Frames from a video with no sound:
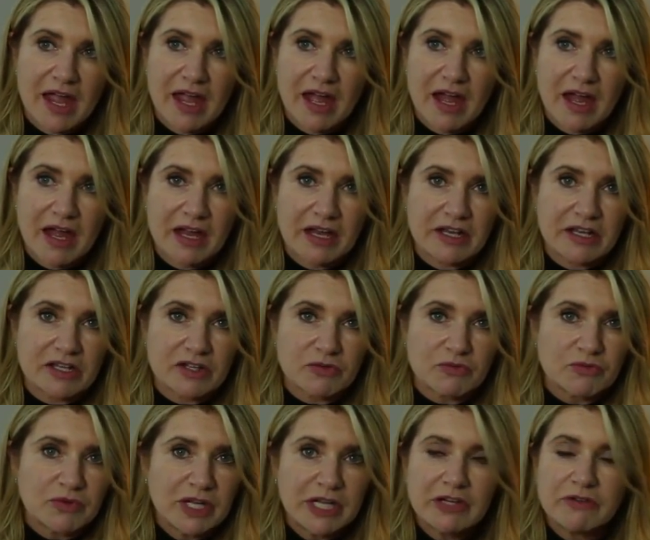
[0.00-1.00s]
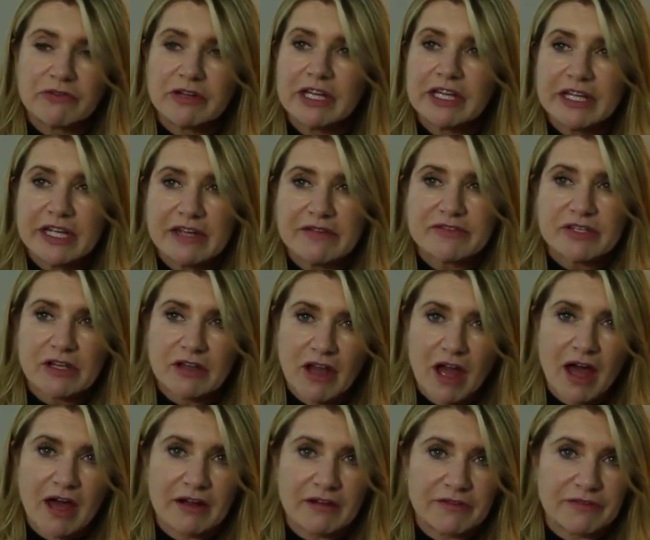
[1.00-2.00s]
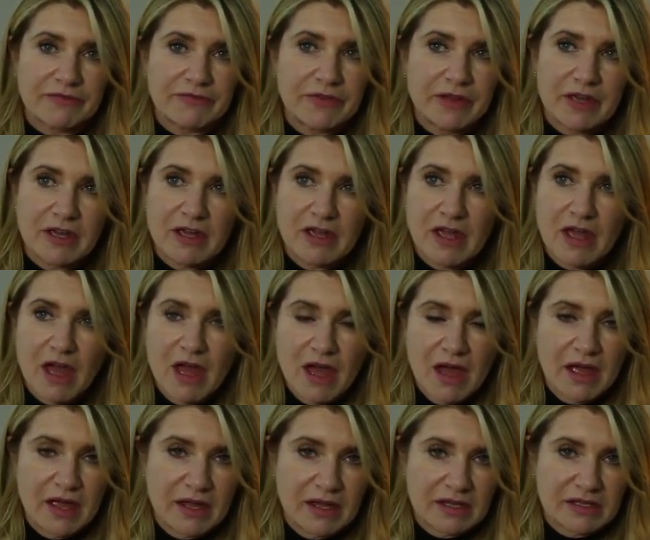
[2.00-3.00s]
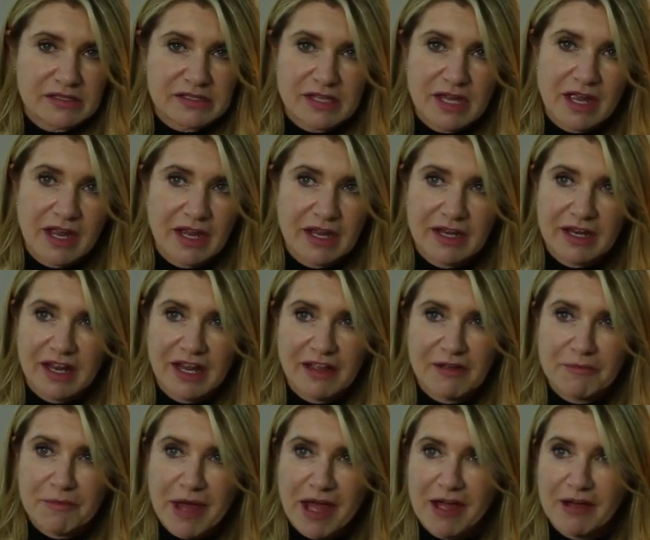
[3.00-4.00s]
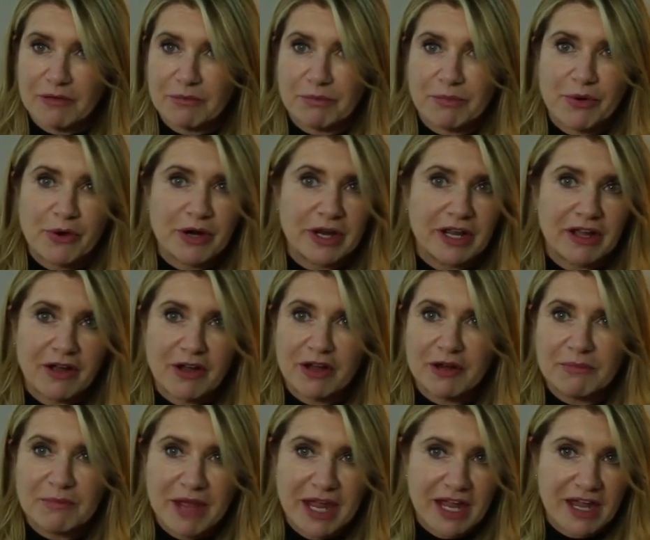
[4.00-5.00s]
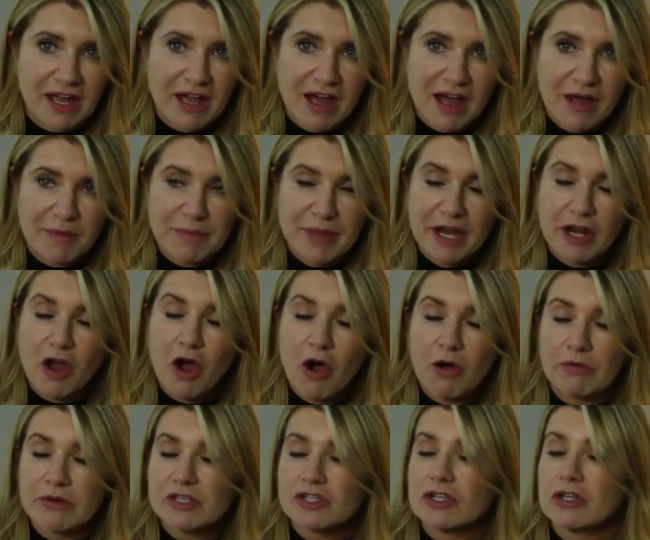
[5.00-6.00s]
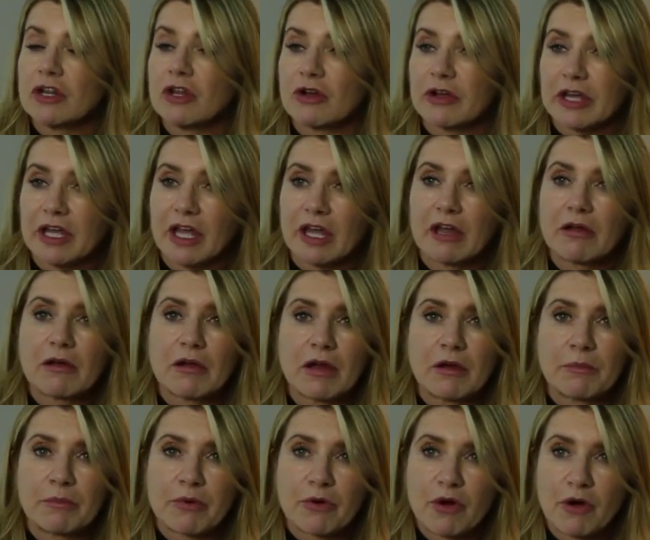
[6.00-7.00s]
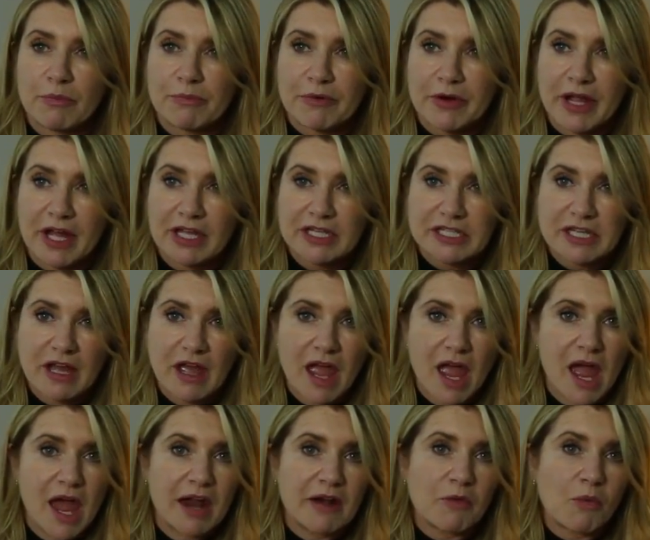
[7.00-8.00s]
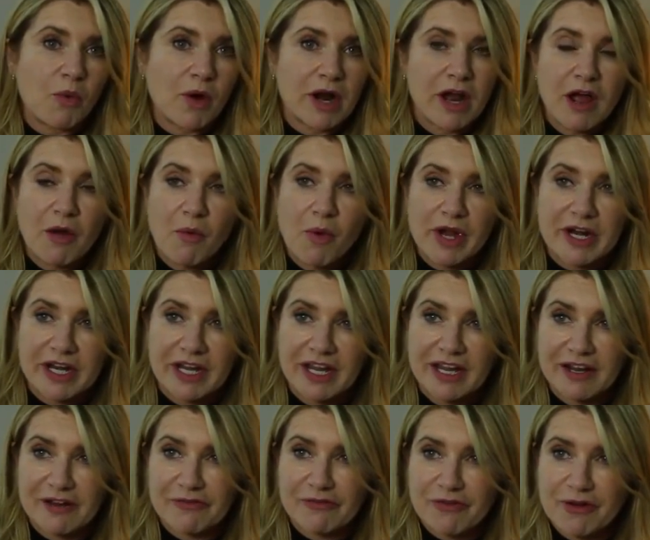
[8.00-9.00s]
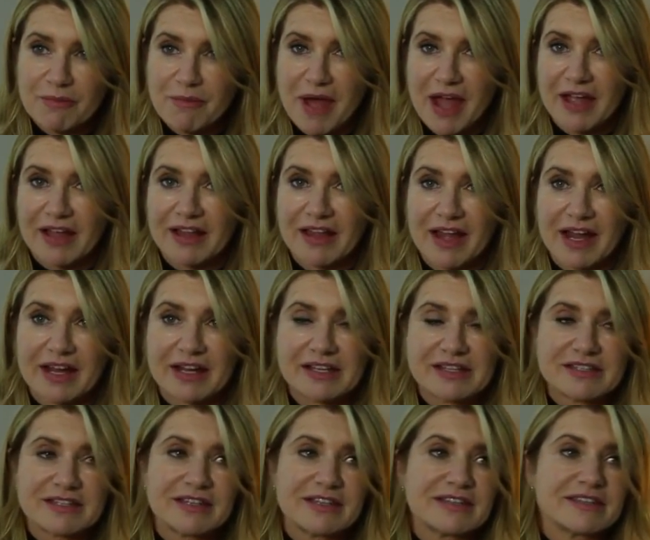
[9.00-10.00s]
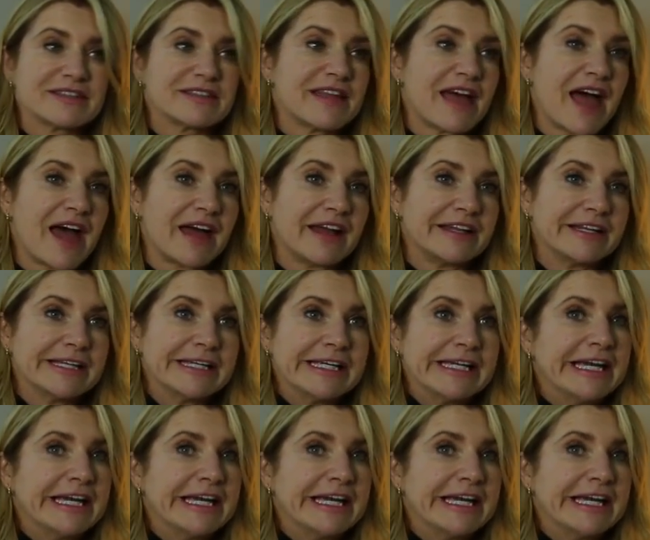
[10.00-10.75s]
and really relieves a lot of the anxiety about putting on makeup and always looking appropriate. And what I want to hear from my clients is that